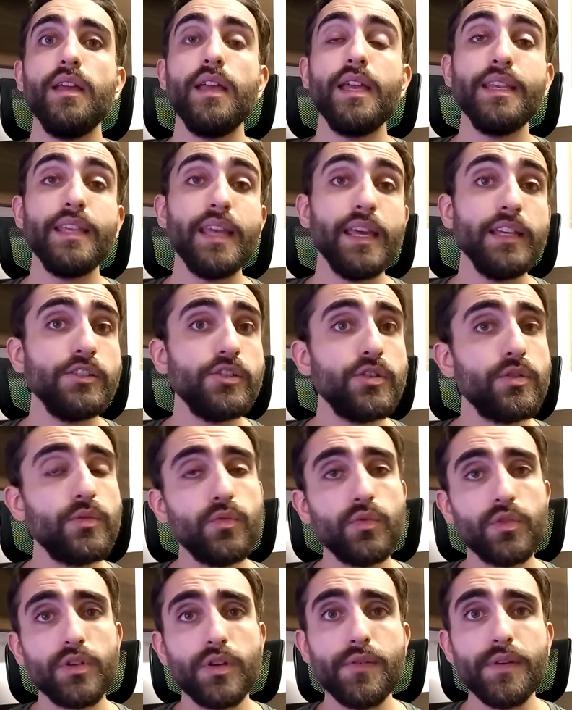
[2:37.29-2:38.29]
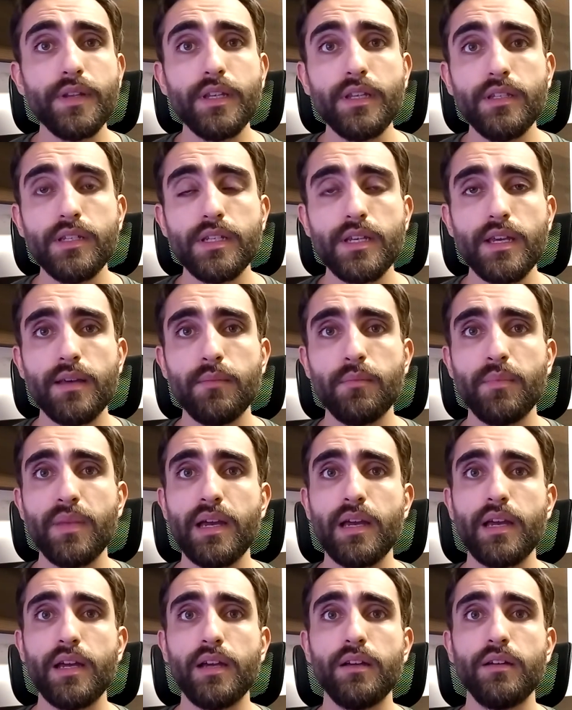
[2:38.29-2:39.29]
In case you're worried
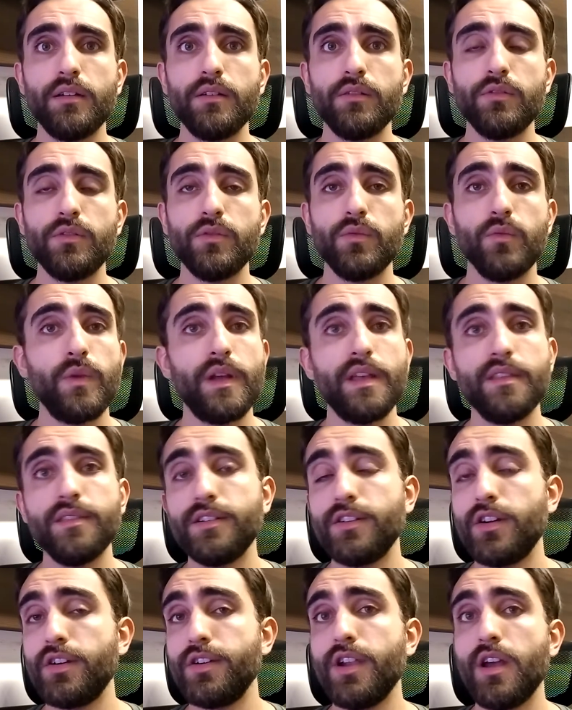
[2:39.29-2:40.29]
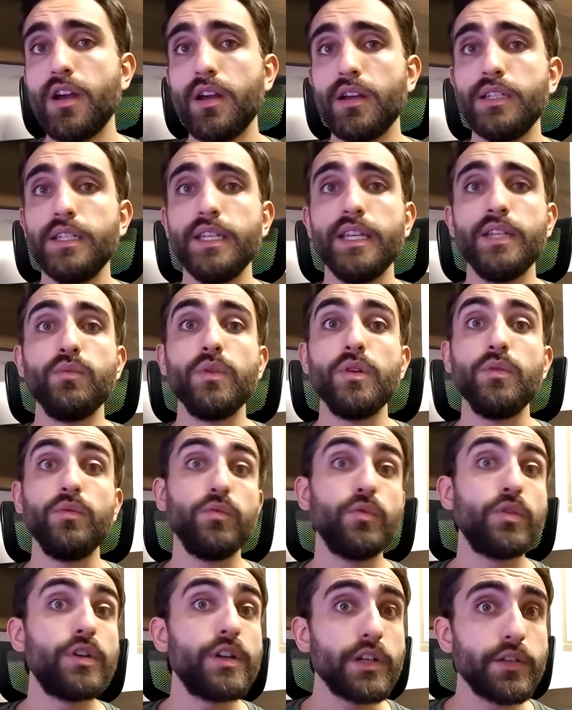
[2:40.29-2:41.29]
about whether or not it will
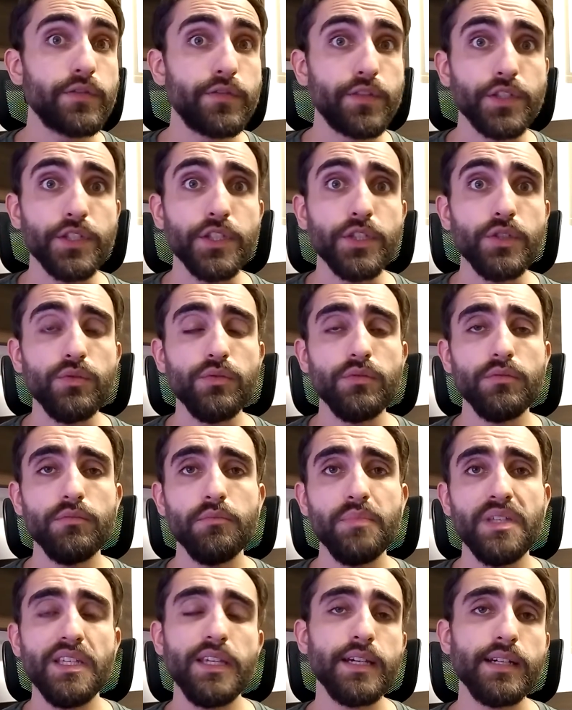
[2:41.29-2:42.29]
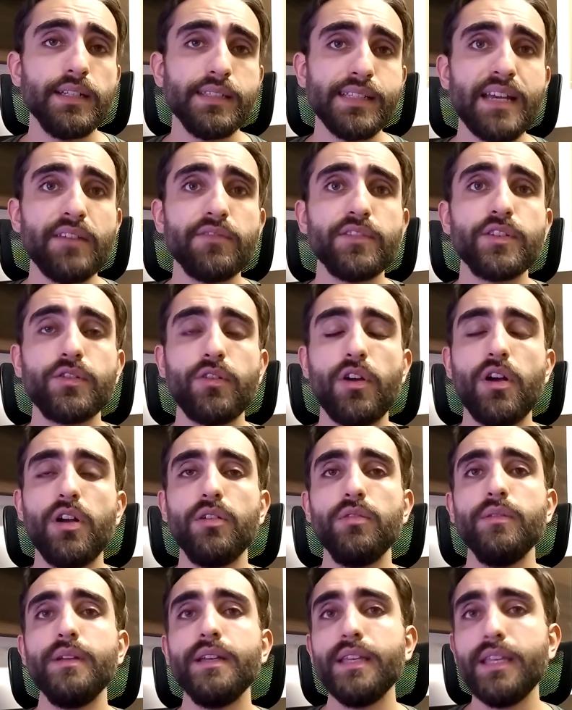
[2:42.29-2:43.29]
work for you, because after
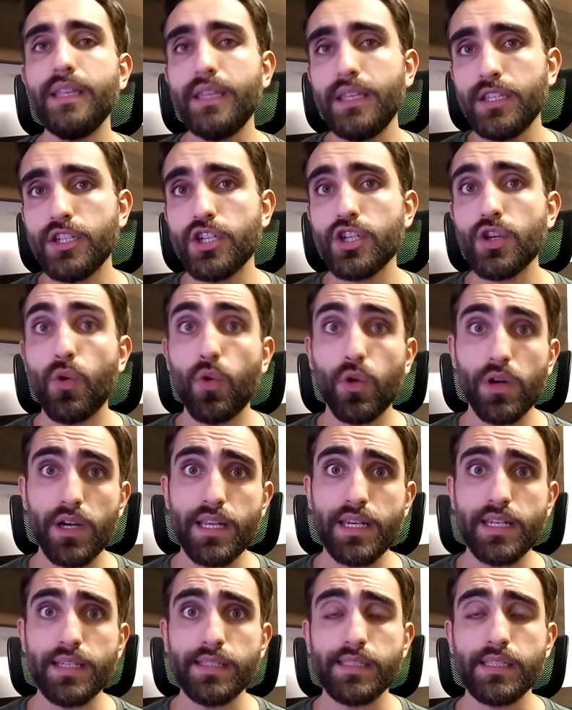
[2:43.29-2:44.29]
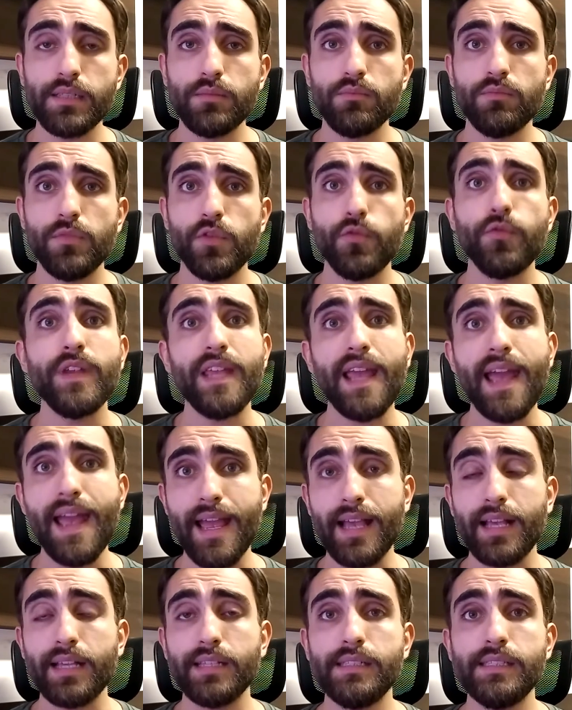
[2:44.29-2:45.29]
all, each organism
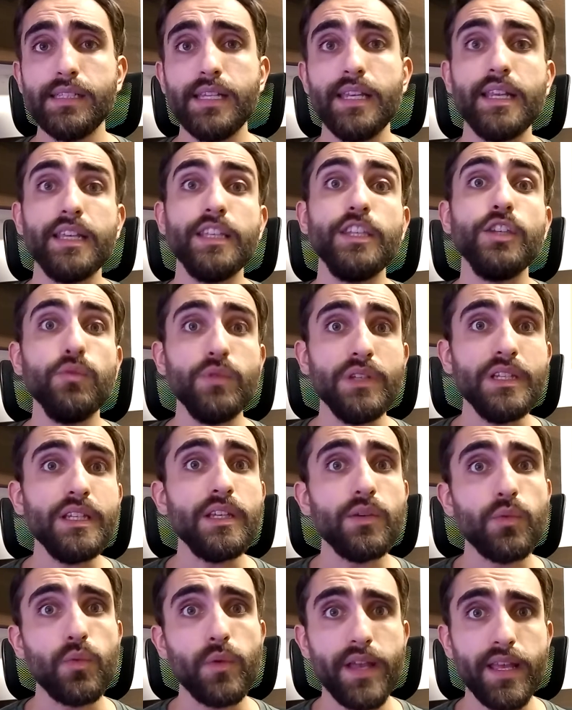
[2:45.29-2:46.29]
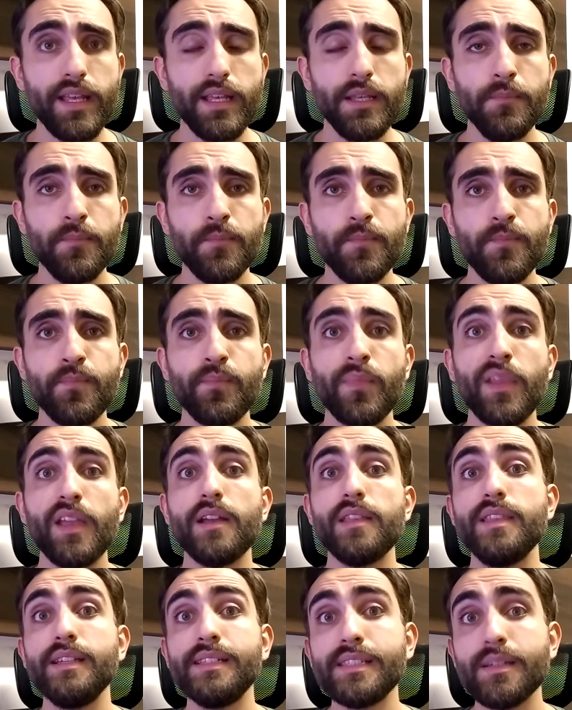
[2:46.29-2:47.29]
reacts in a unique way,
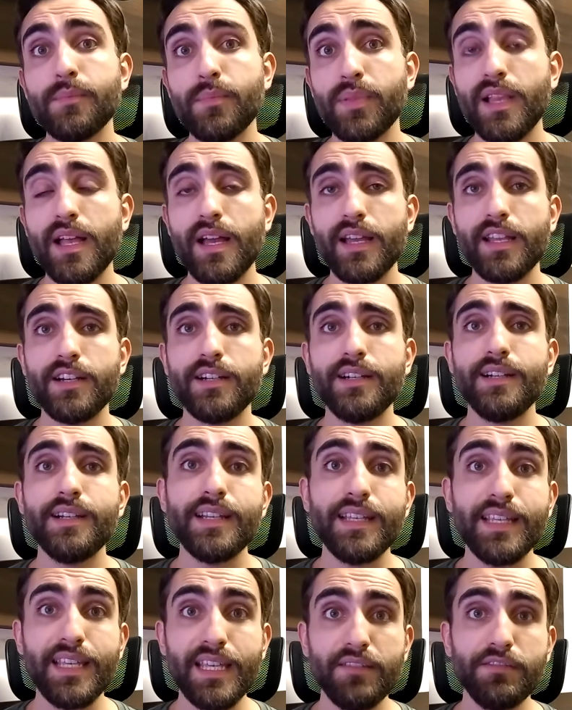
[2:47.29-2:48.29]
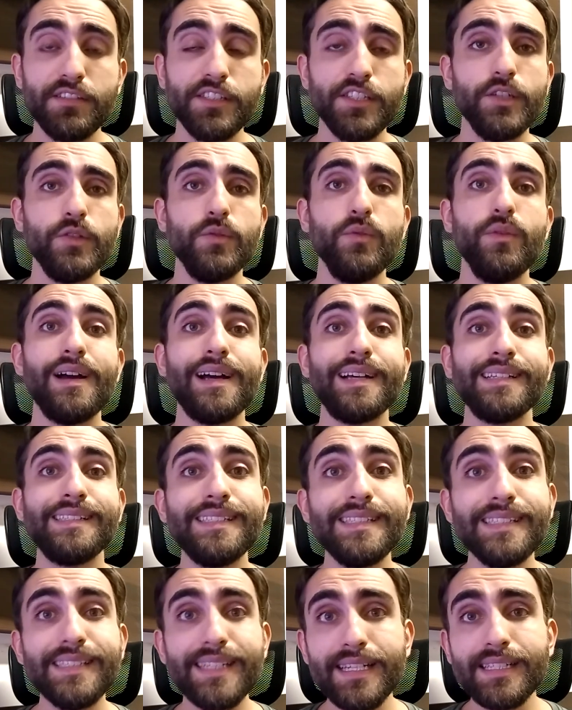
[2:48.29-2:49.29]
the supplier gives you a
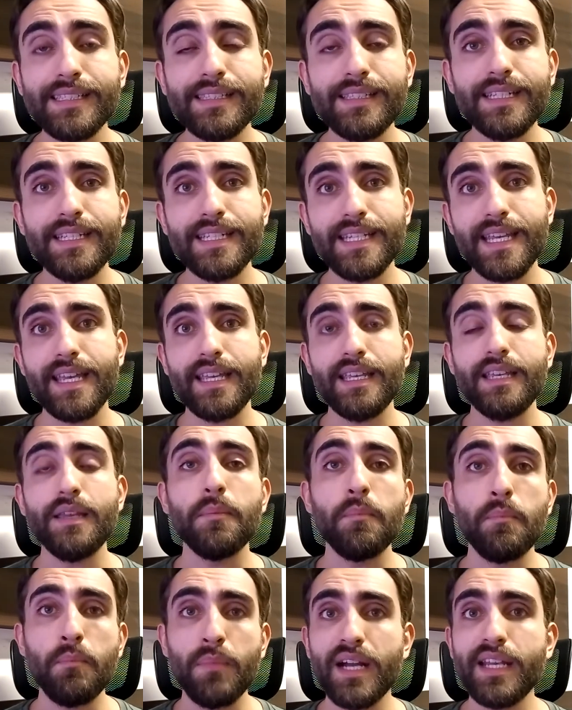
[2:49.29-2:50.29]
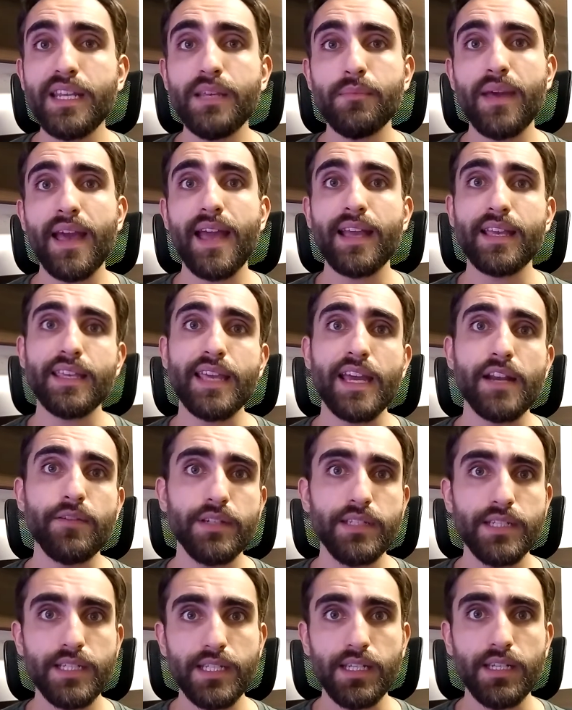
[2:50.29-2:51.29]
sixty day money-back
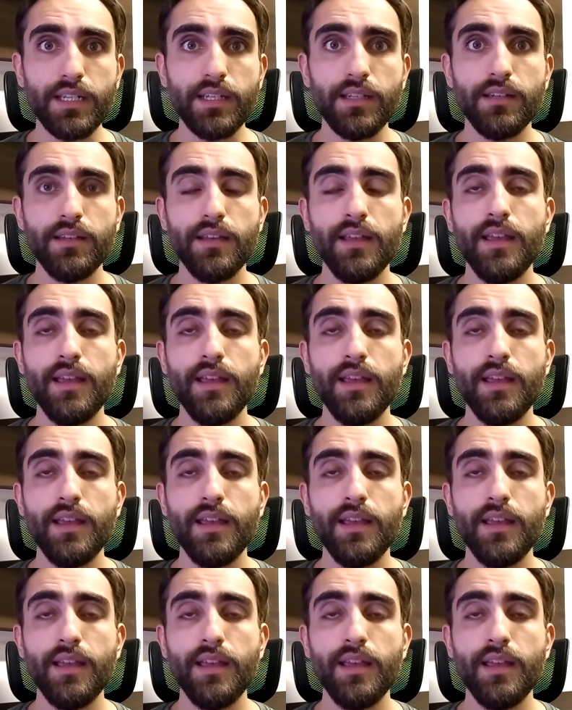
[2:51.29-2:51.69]
guarantee.